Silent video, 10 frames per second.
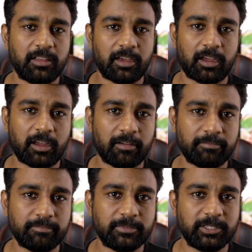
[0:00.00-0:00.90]

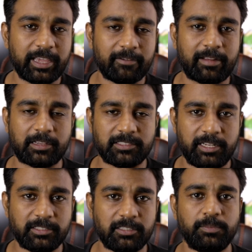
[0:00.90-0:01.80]
to get
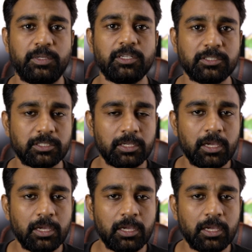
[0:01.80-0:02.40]
vaccinated, because